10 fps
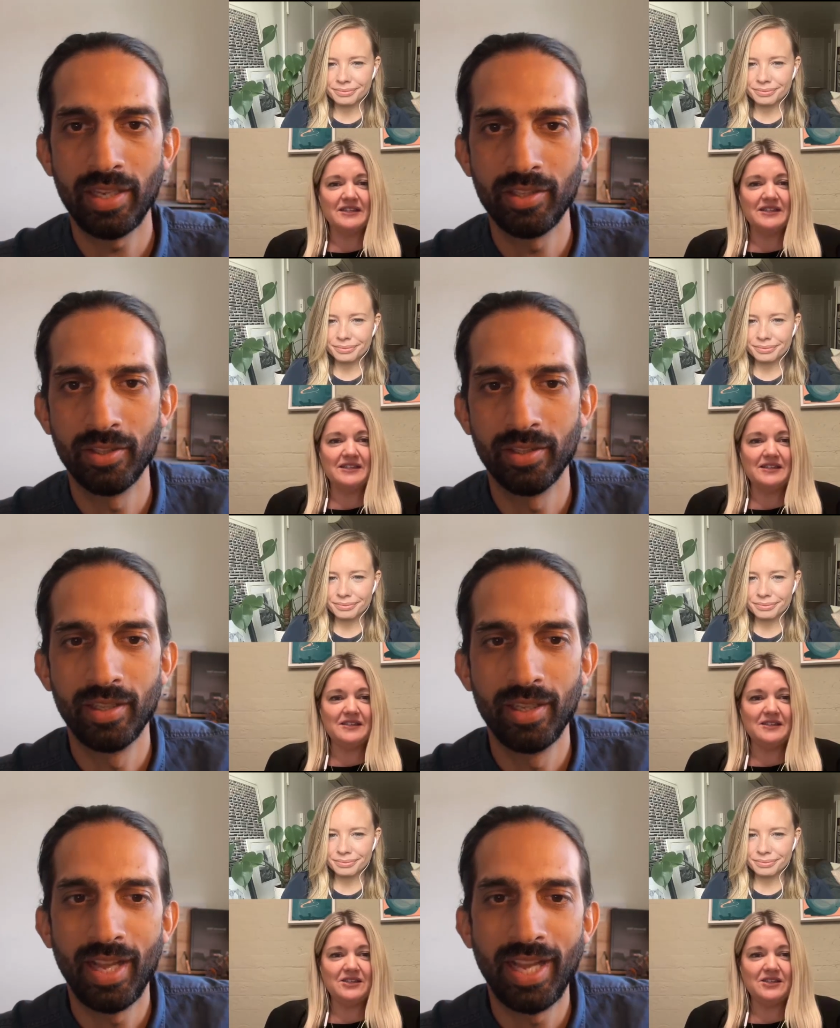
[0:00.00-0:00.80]
Speaker 1: Excellent.
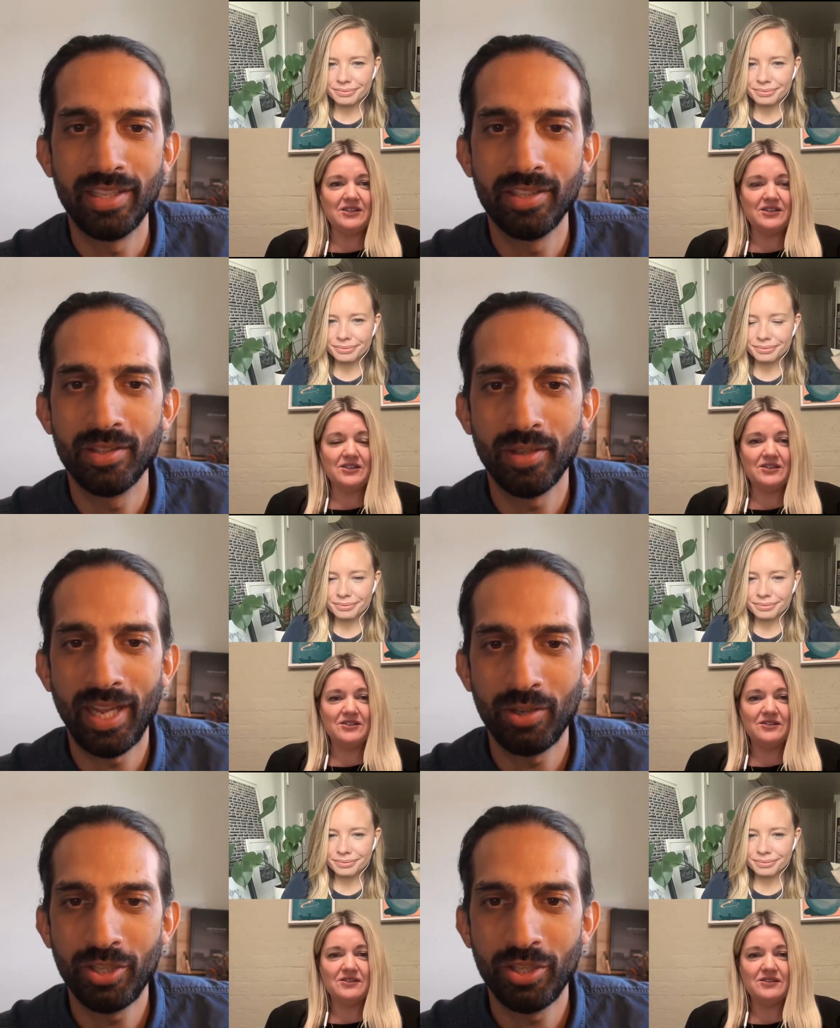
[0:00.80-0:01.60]
And
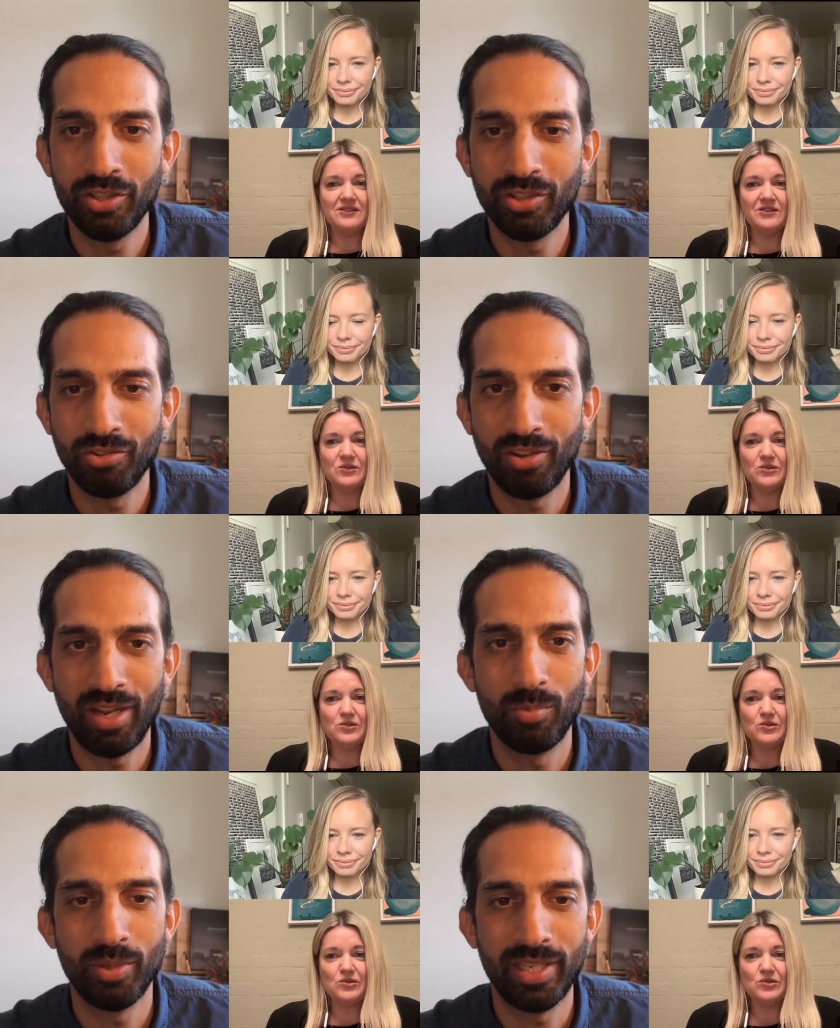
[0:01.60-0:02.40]
how do you
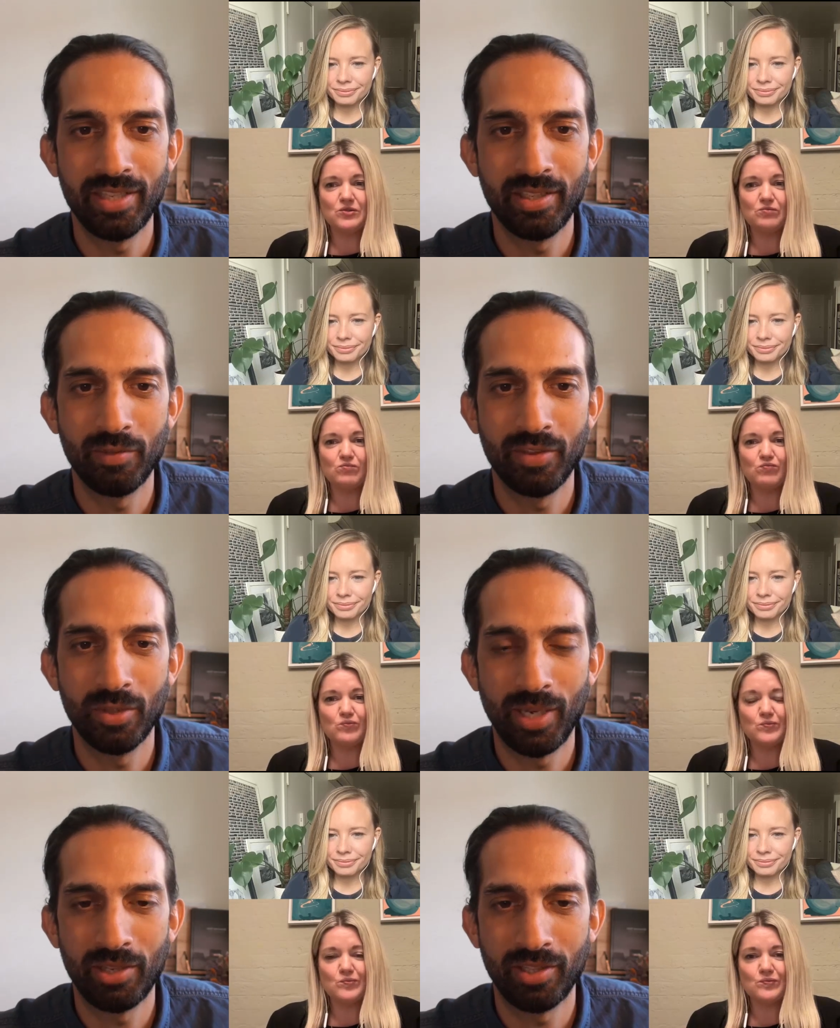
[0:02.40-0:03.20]
describe what it is that
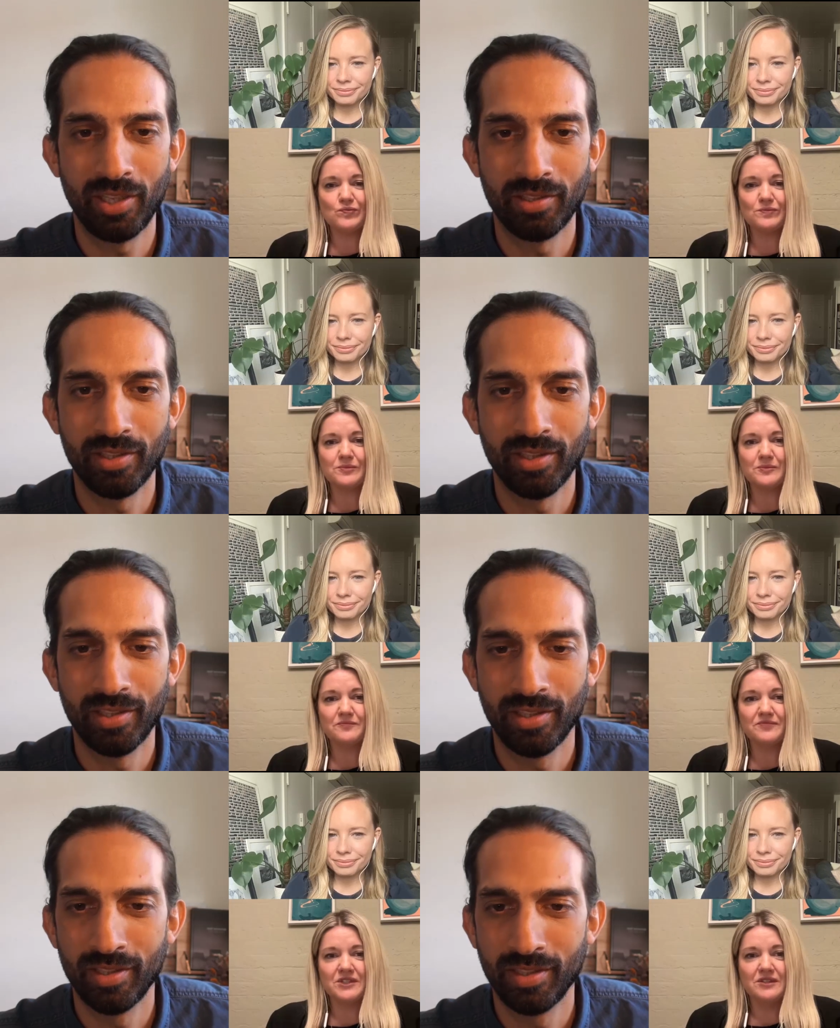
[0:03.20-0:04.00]
Visual House does?
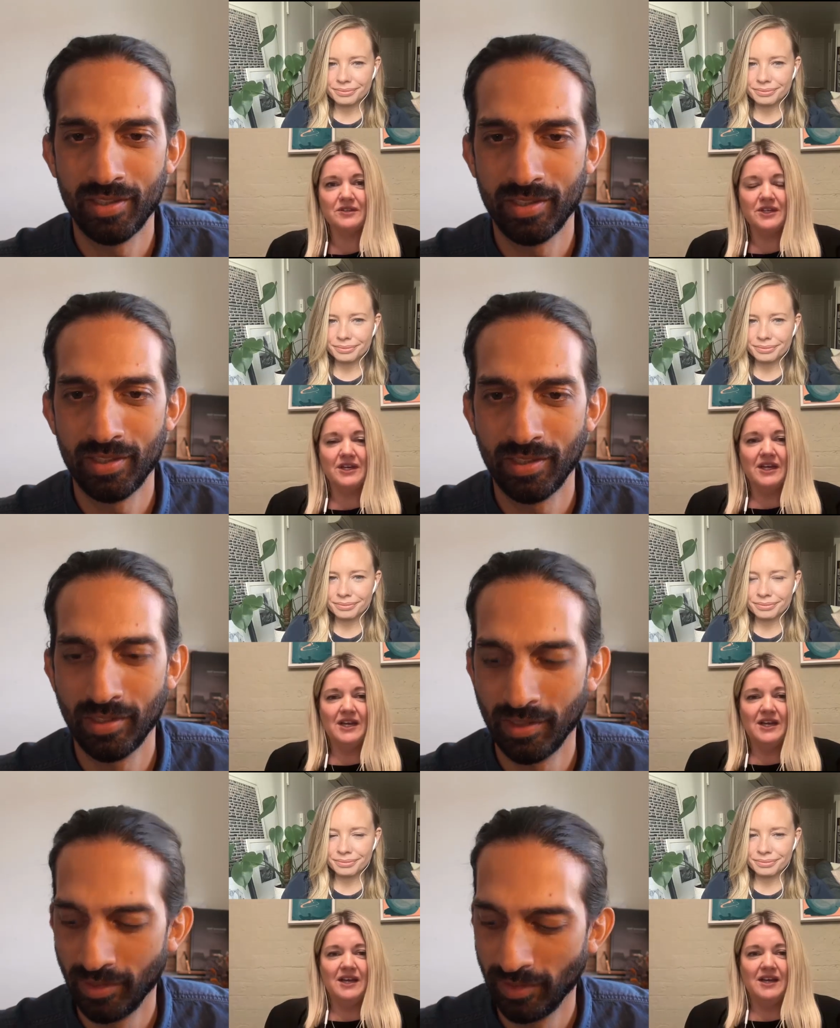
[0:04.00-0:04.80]

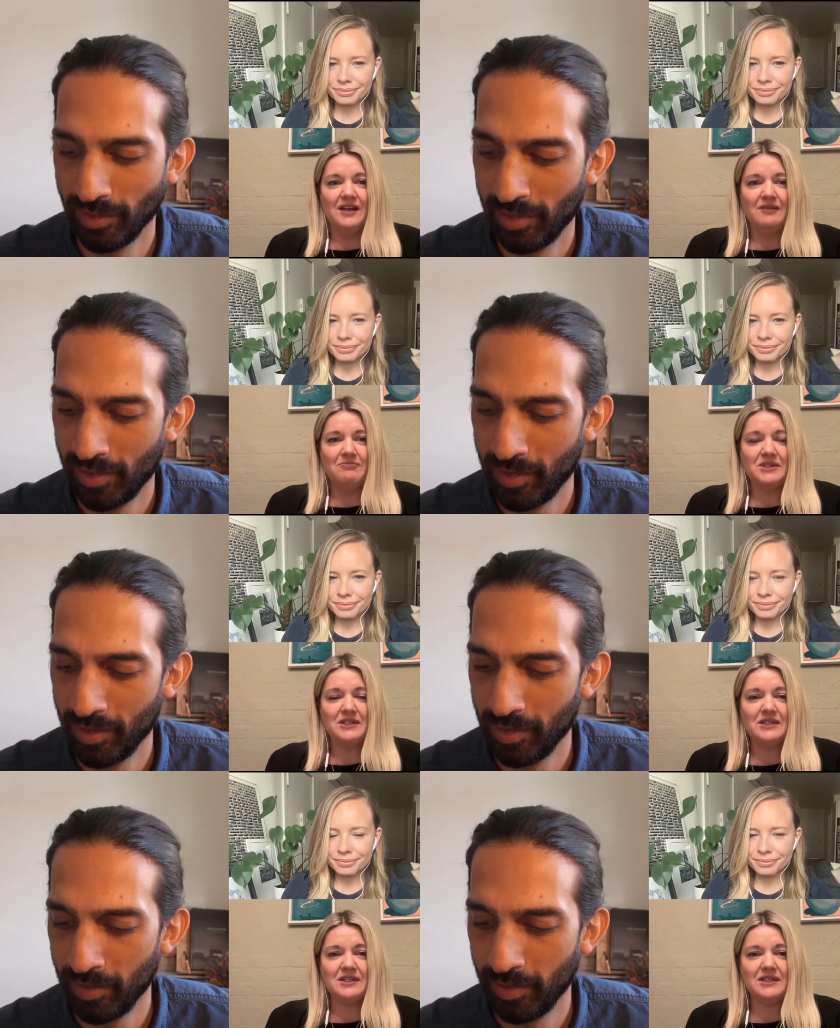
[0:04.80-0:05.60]
Speaker 2: Um,
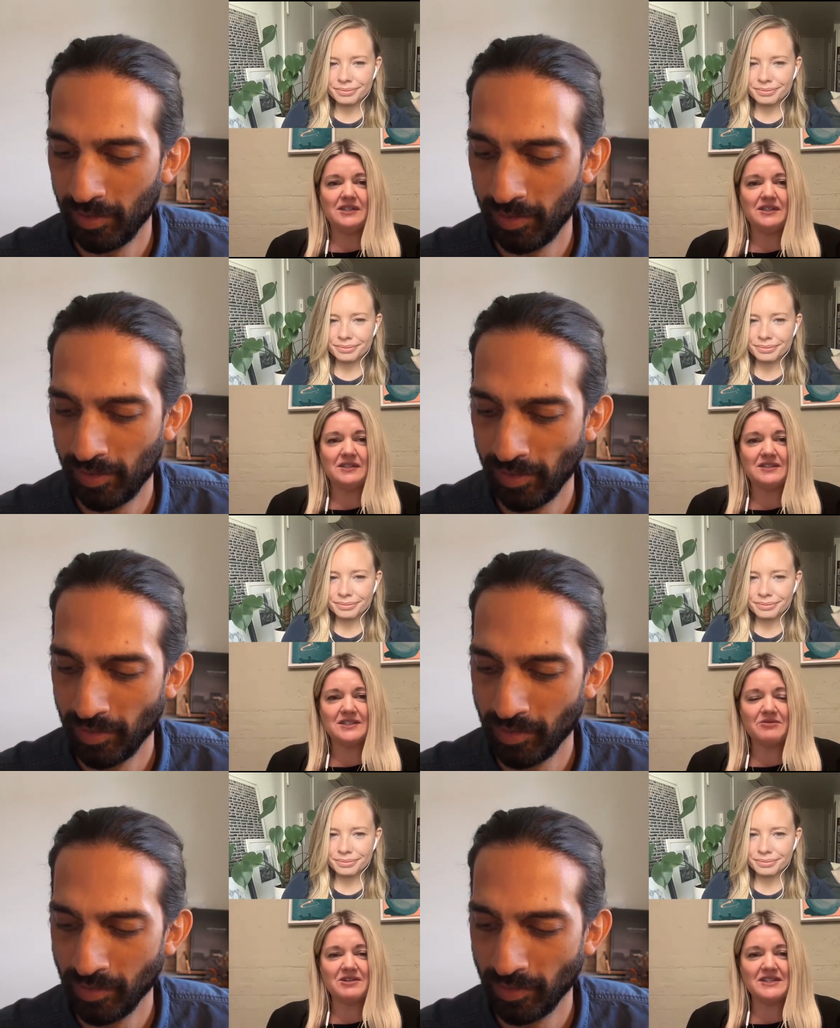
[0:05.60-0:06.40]
so
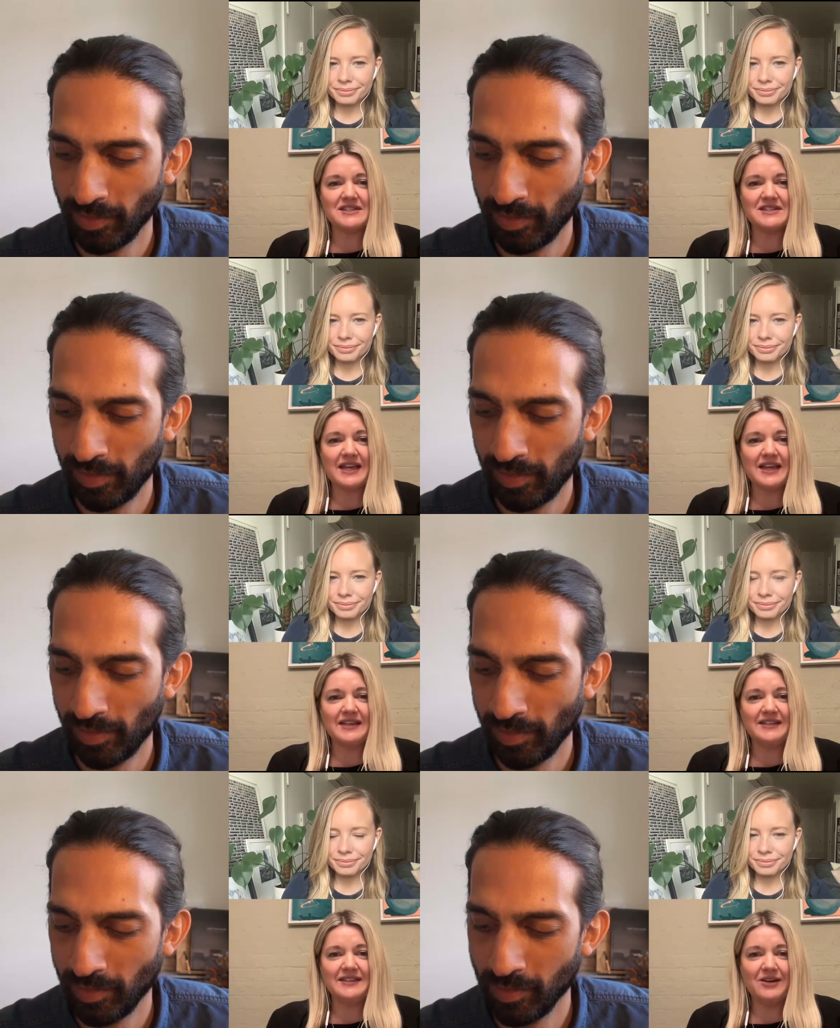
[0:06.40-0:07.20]
I'd
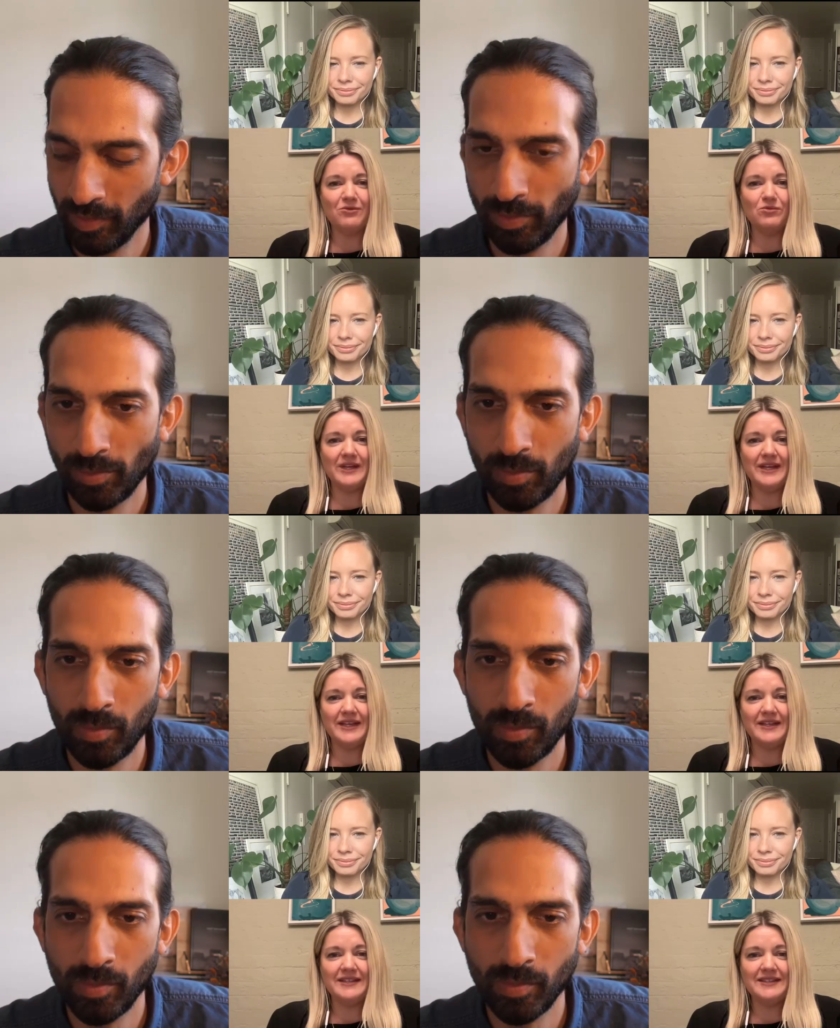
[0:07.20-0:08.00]
say
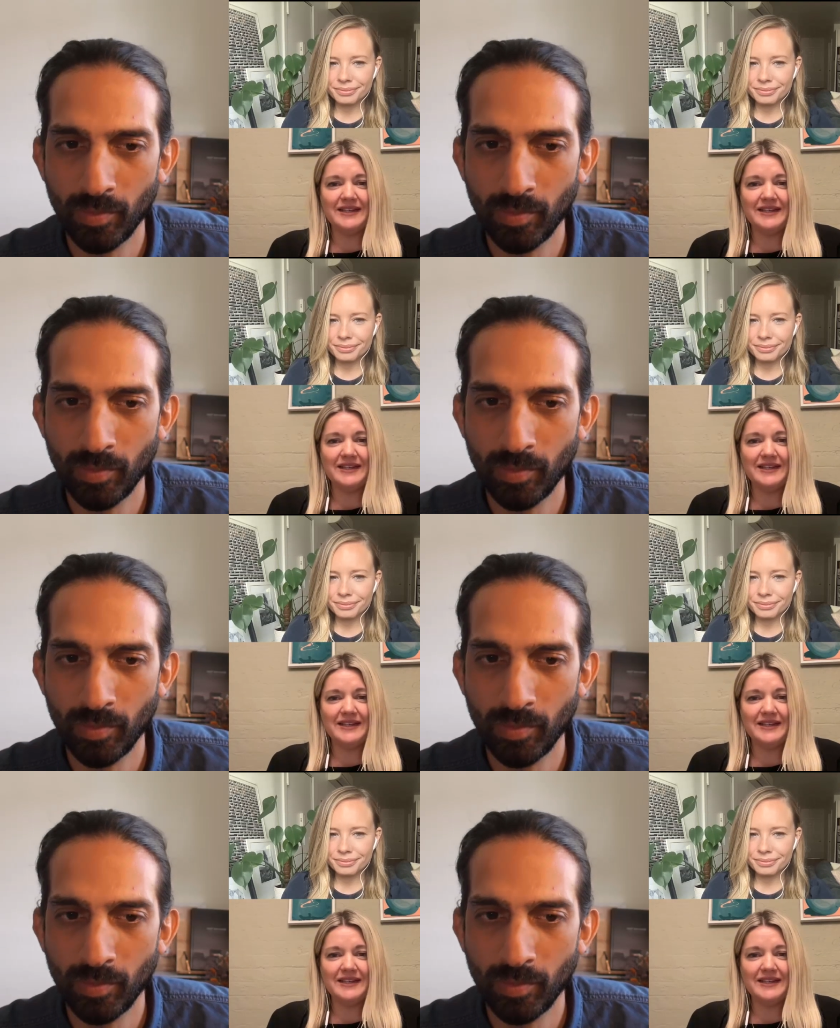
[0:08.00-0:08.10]
we,